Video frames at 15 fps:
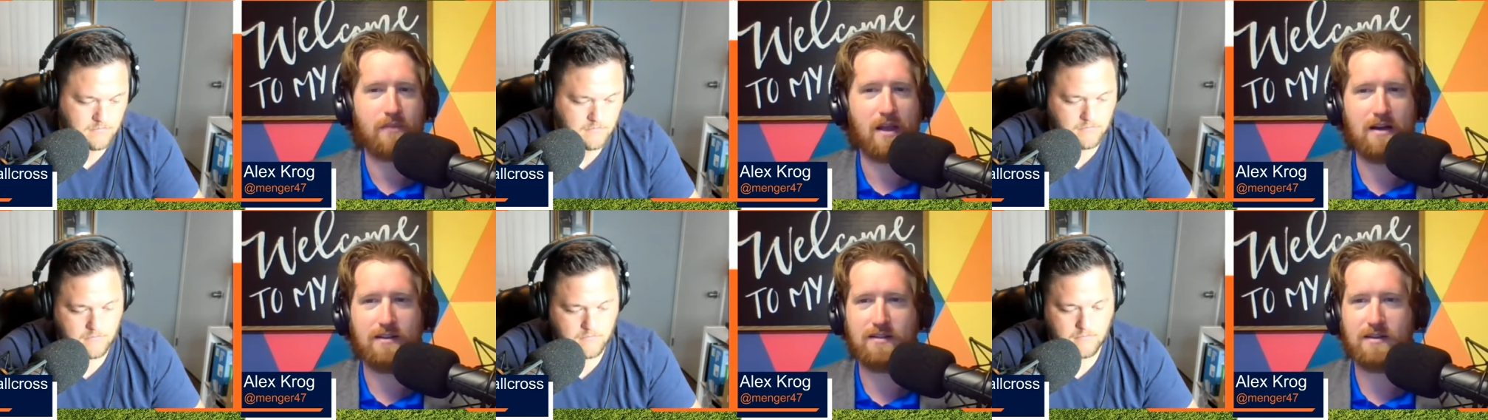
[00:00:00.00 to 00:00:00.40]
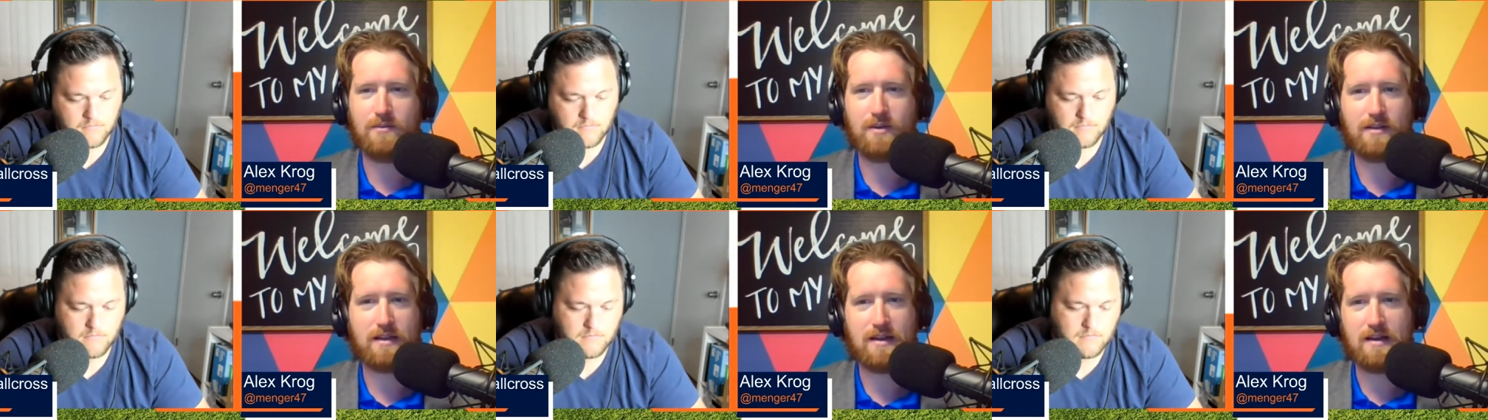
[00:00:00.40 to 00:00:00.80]
Speaker 1: And it seems
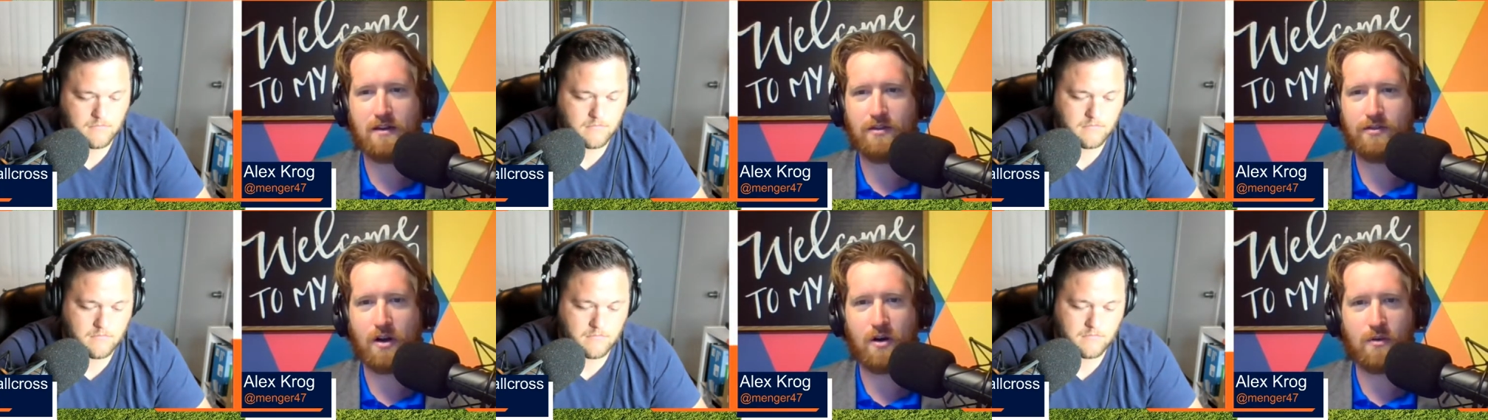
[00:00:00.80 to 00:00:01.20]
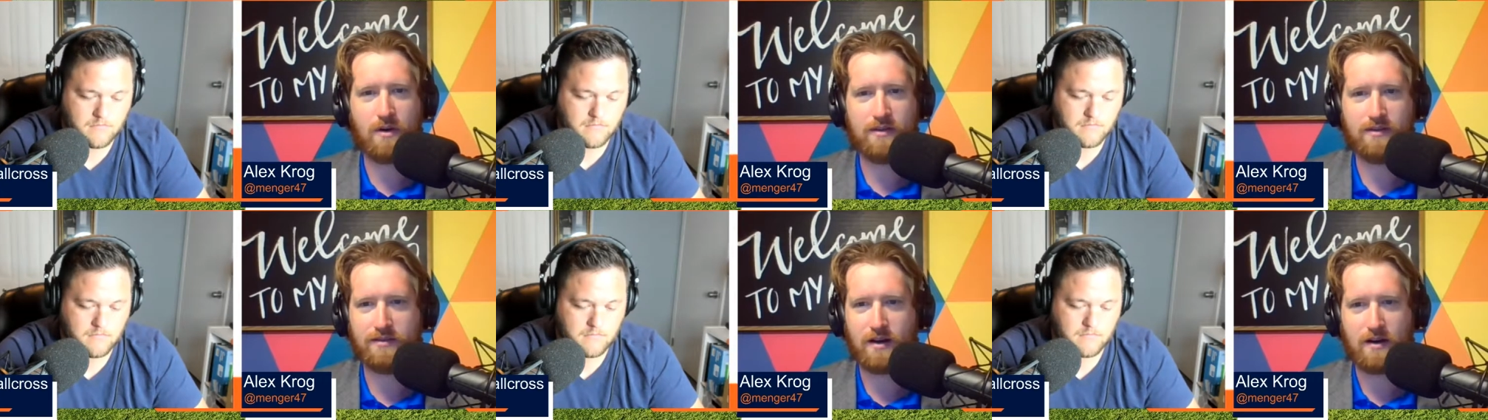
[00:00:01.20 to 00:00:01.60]
like the Eagles
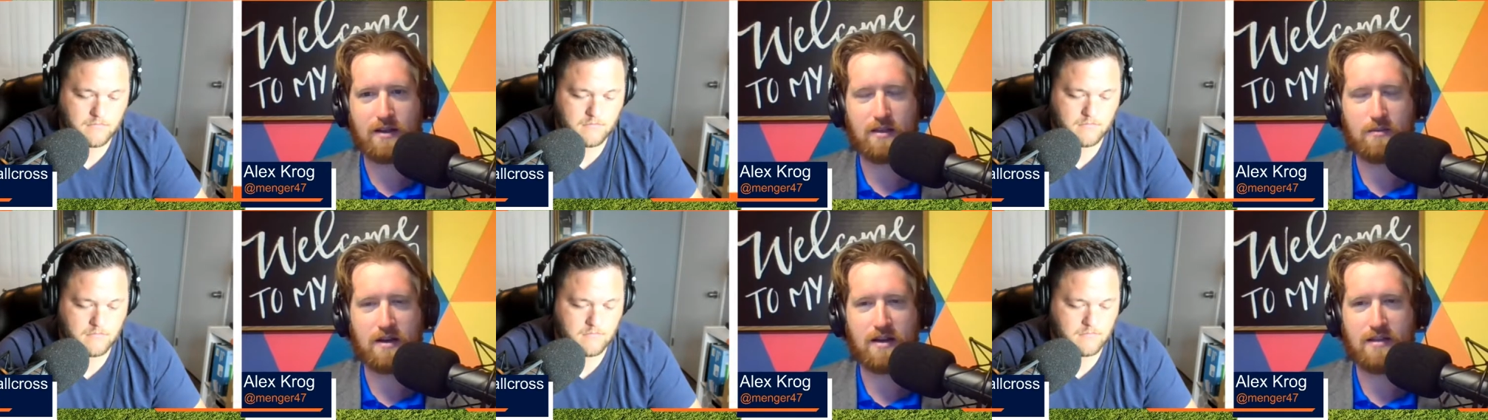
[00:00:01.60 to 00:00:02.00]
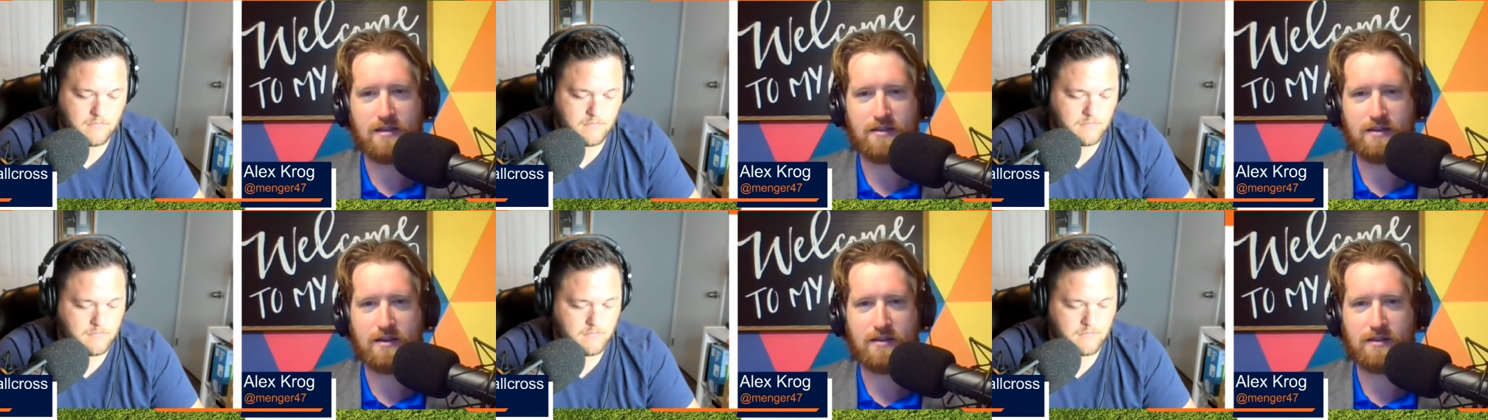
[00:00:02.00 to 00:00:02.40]
always suck at the beginning of the
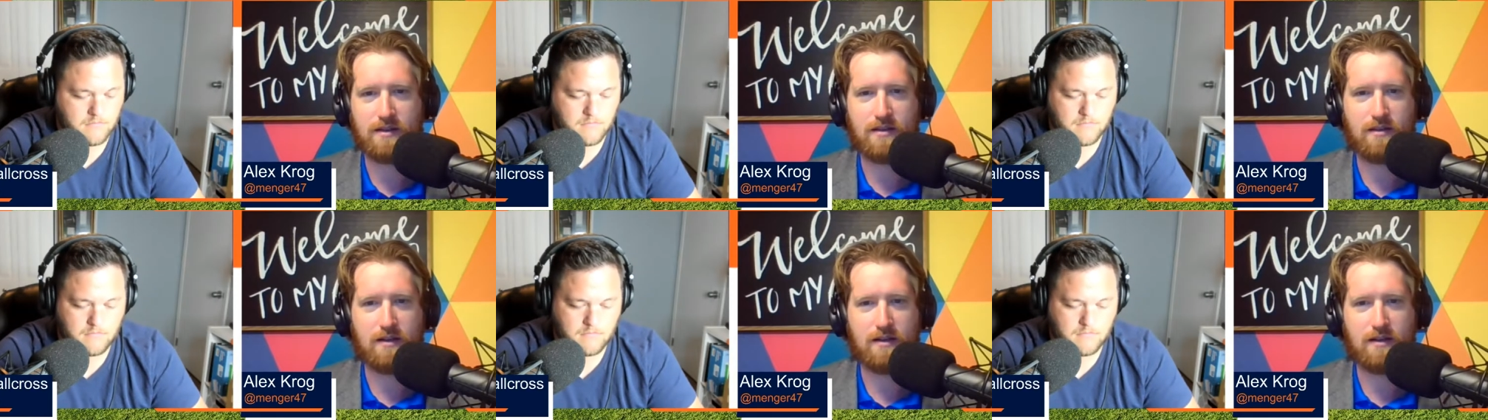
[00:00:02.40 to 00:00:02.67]
season.